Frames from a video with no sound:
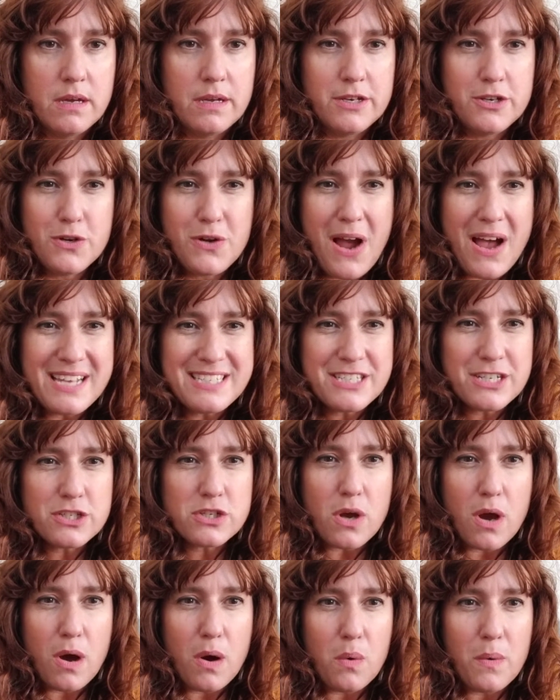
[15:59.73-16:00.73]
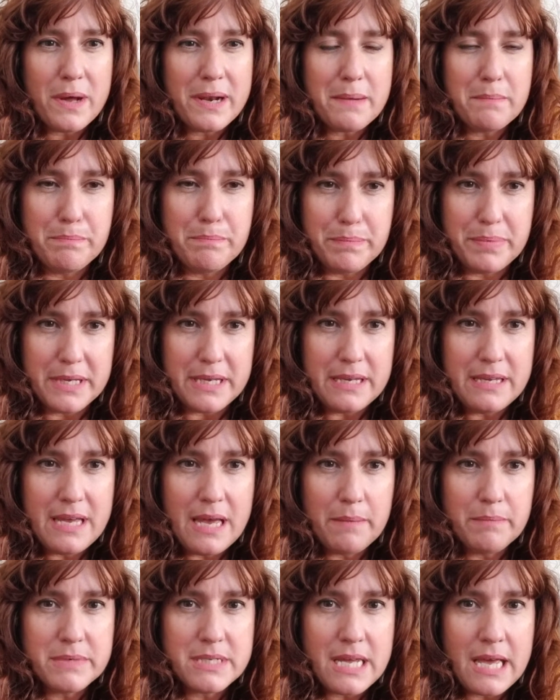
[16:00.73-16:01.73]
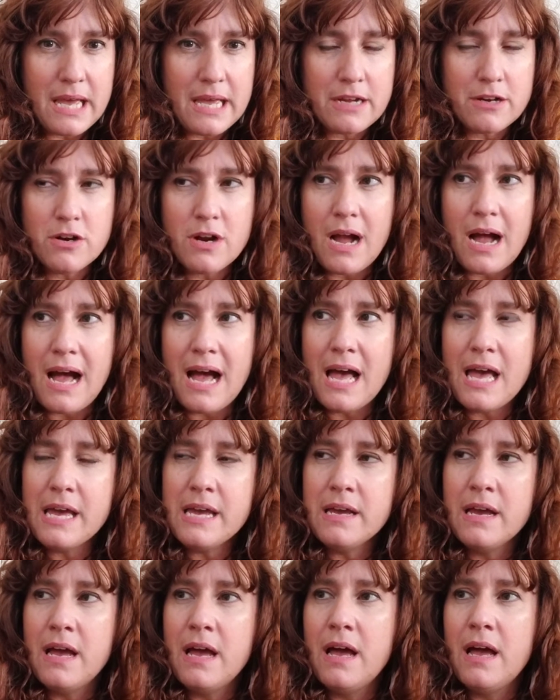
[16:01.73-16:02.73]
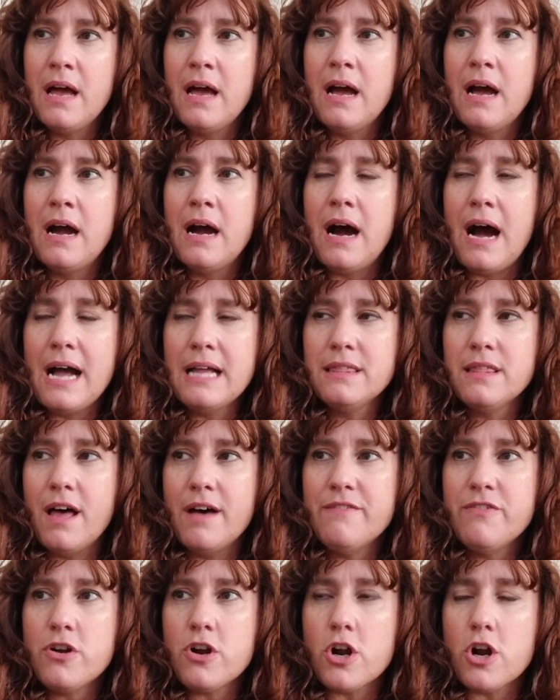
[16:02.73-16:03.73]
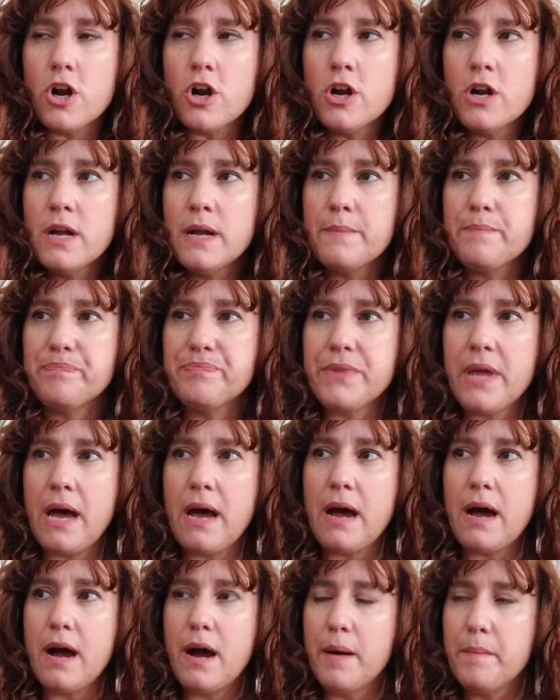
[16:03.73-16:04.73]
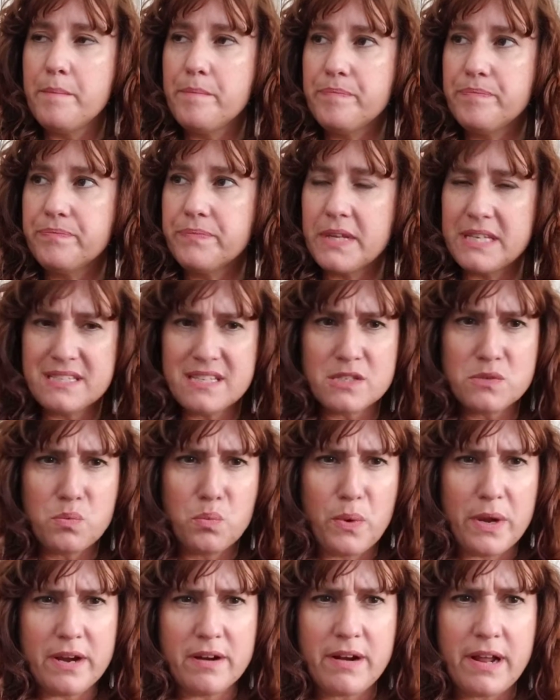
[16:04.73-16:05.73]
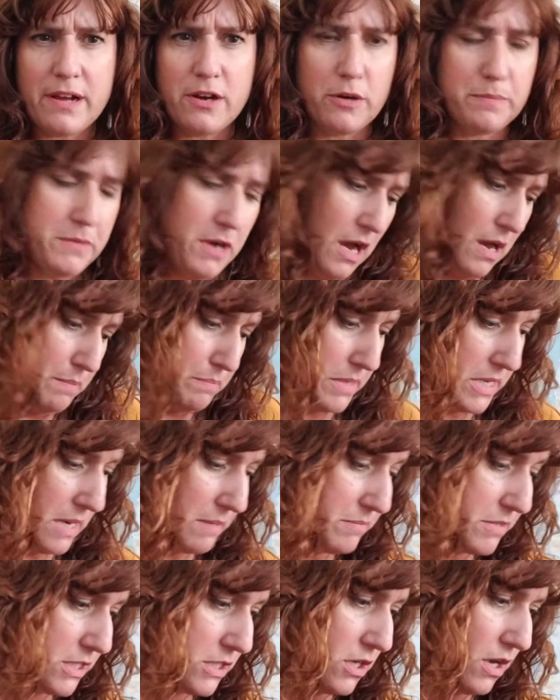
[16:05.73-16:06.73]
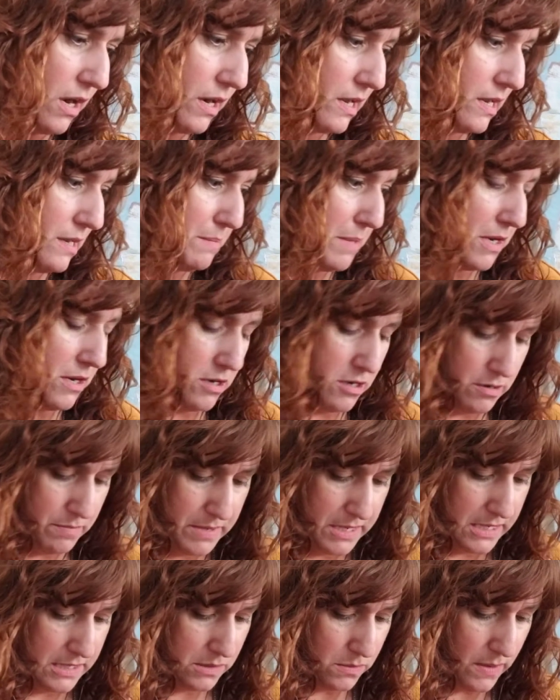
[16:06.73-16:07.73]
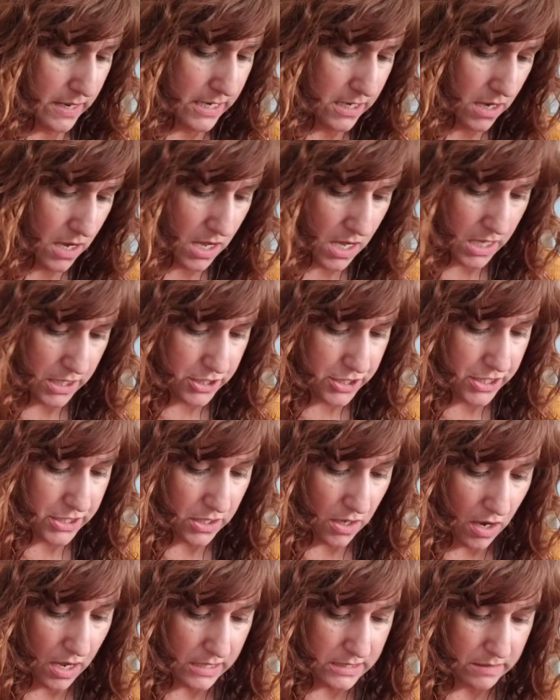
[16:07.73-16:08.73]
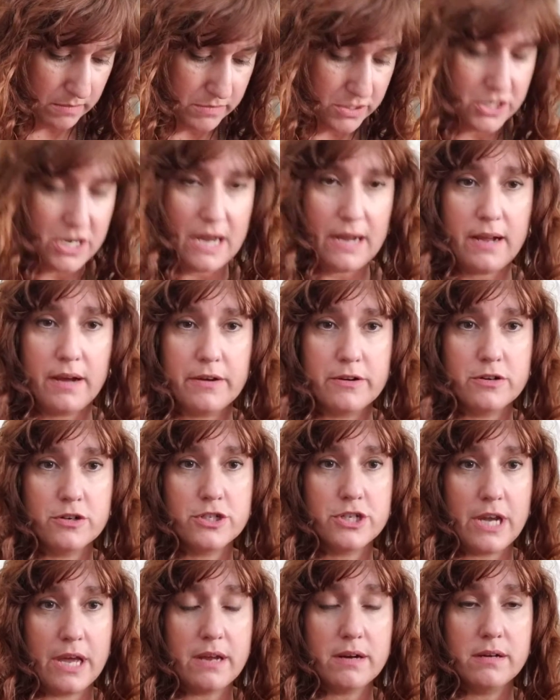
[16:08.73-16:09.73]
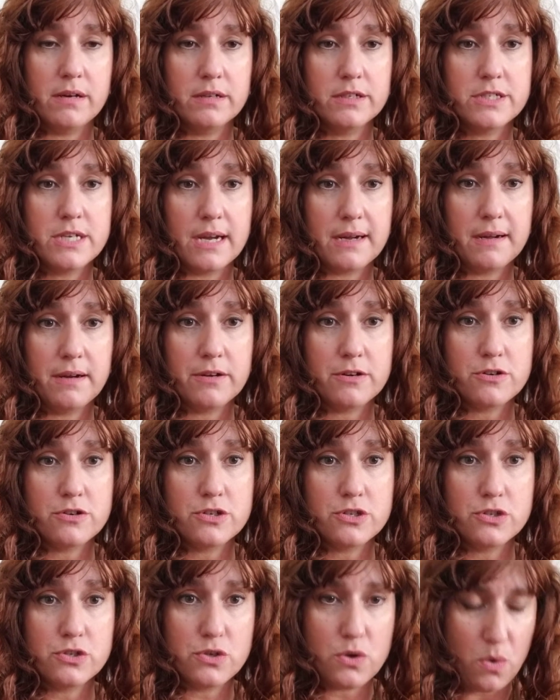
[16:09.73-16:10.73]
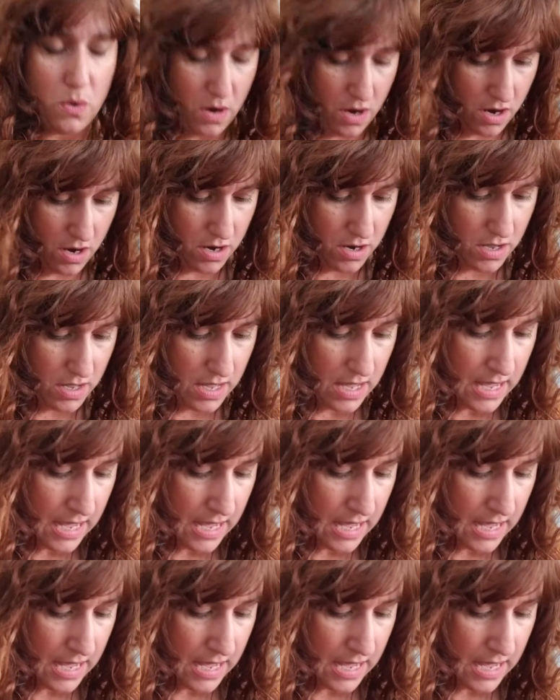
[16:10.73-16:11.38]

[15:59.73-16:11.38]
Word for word: Do you guys just all want be empty hanger? I I love her. Um, is this weird? I hope not, but I'm just talking about her because why not? She's awesome. Check out her channel, check out her store.